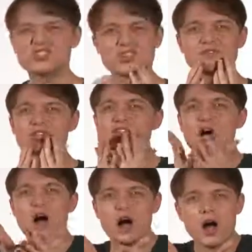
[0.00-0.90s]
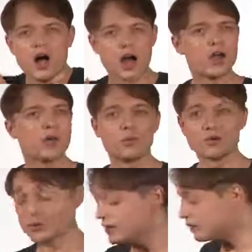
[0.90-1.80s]
Shifted to
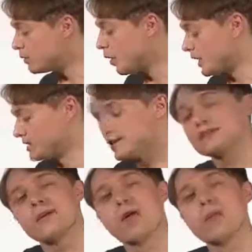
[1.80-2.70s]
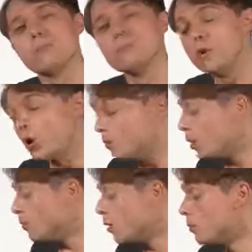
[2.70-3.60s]
when really we wanted mo,
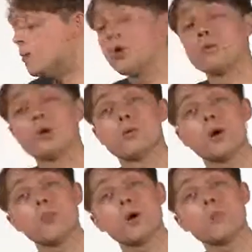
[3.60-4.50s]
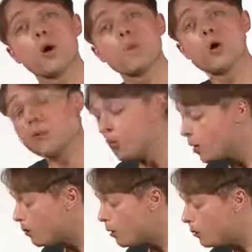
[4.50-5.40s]
mo, mo, mo, mo, mo, mo, mo, mo, mo, mo,
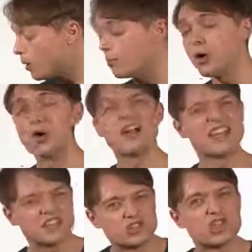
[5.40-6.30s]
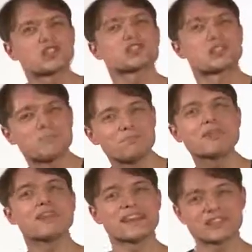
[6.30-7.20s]
mo, mo, mo, mo. It just to
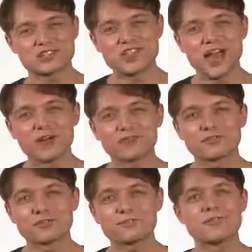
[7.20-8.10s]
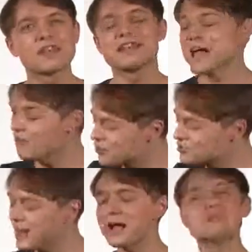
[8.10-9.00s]
be itself. Now,
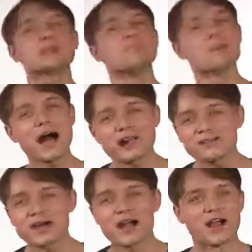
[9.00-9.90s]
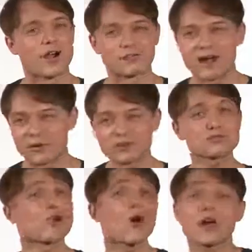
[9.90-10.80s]
there's times to modify our vowels
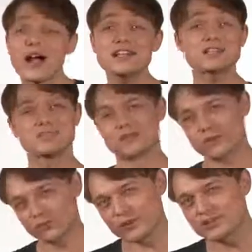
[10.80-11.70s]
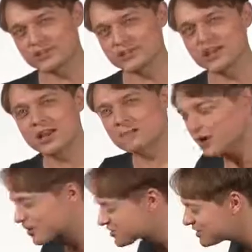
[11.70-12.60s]
for all kinds of different reasons,
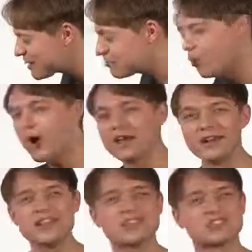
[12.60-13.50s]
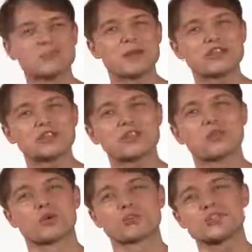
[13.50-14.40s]
but our step 1 is to make sure
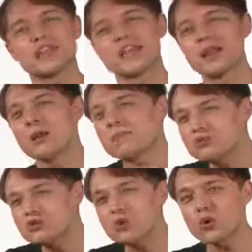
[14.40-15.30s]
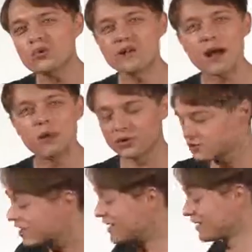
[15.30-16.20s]
that we're singing pure
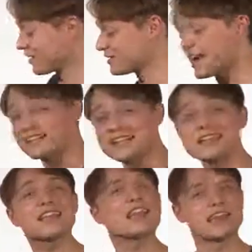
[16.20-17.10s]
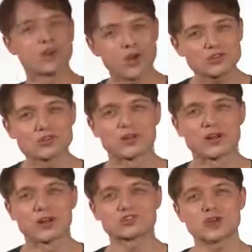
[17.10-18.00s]
vowels in our technique and also
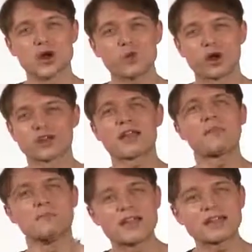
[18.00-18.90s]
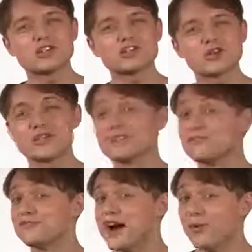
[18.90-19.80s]
in our song work, making sure that the
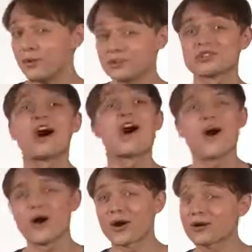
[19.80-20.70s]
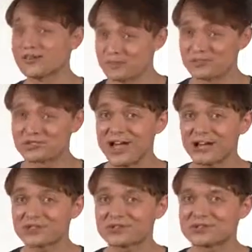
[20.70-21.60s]
vowels are
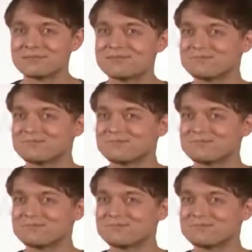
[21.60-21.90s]
themselves.